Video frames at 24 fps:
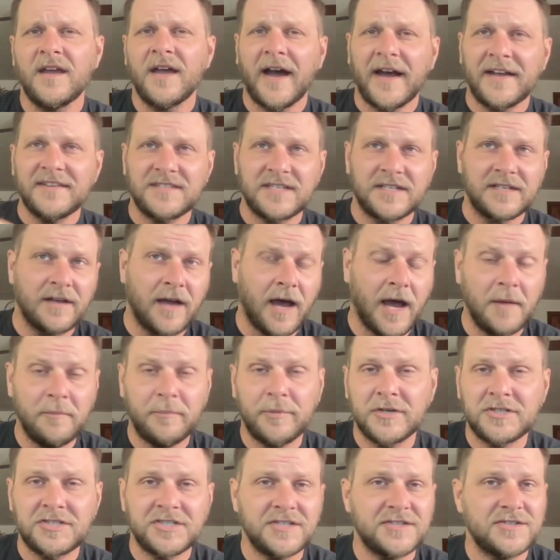I did
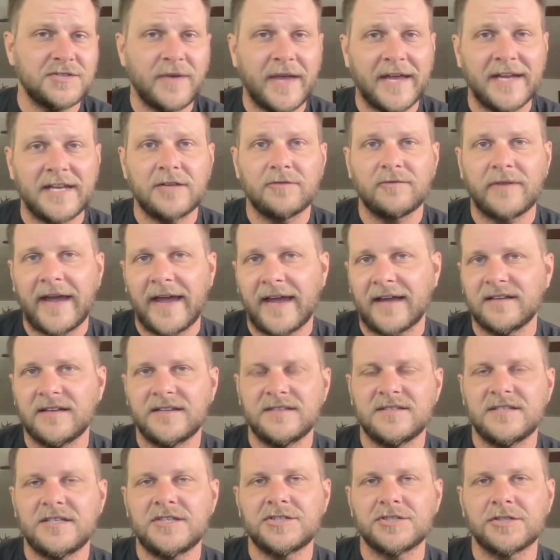not push it to any
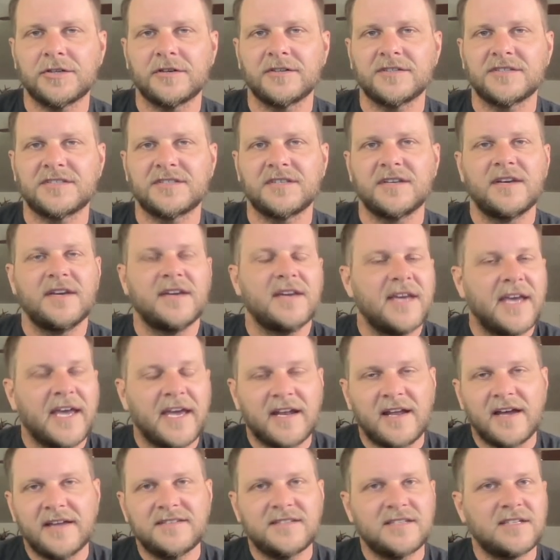Raglan t-shirts,
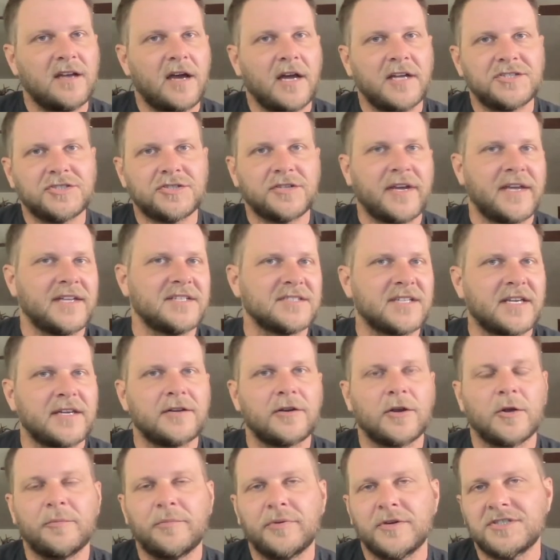and I did not translate
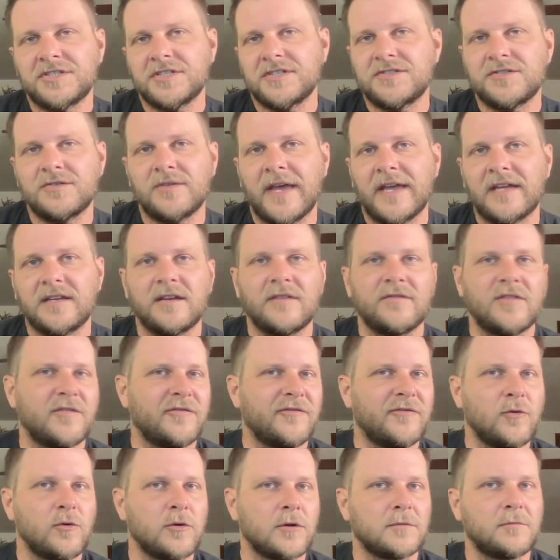it or push it to any of the
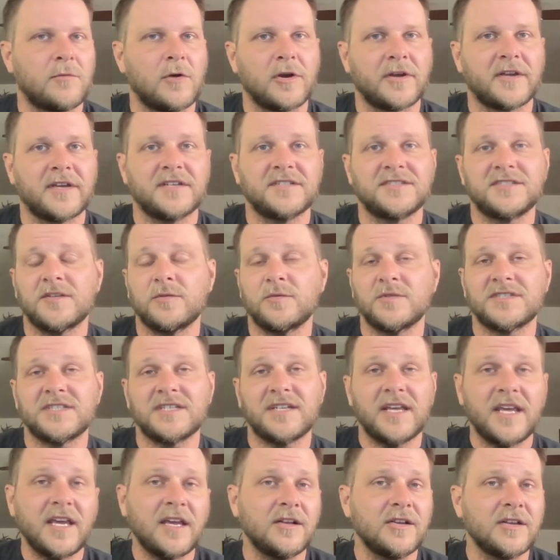foreign markets. It was
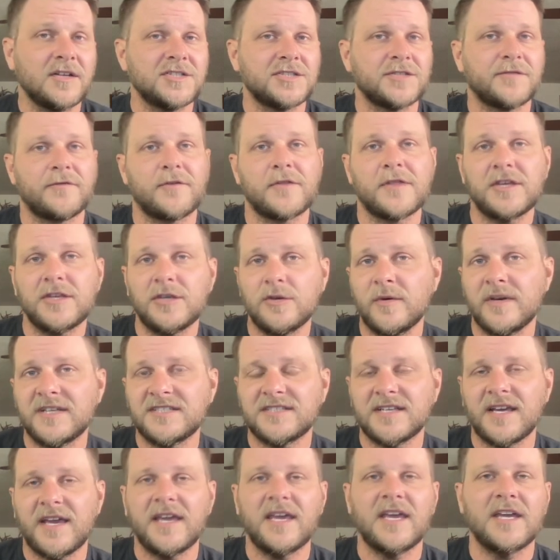in English for the
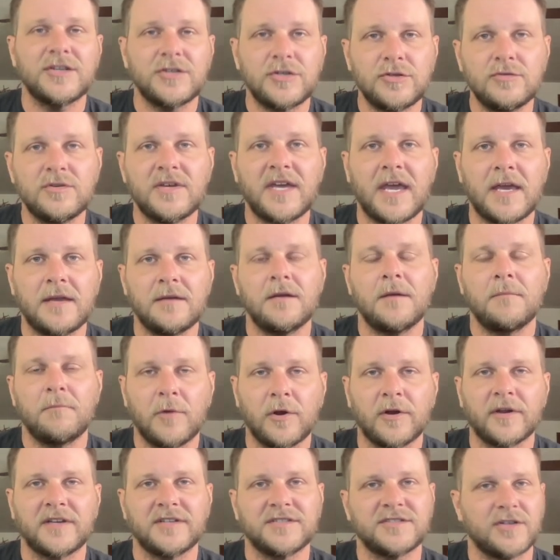USA and UK
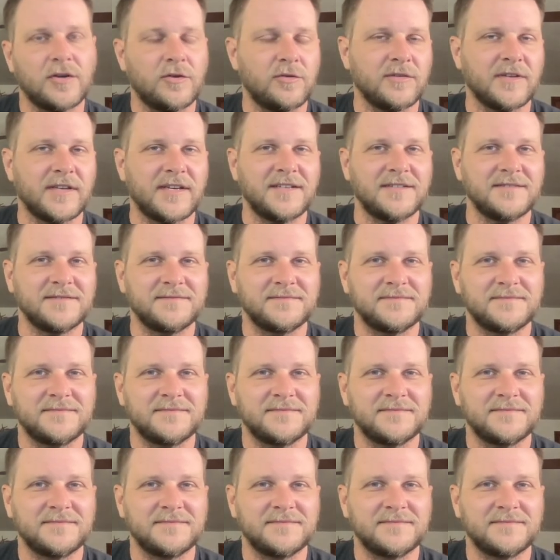markets only.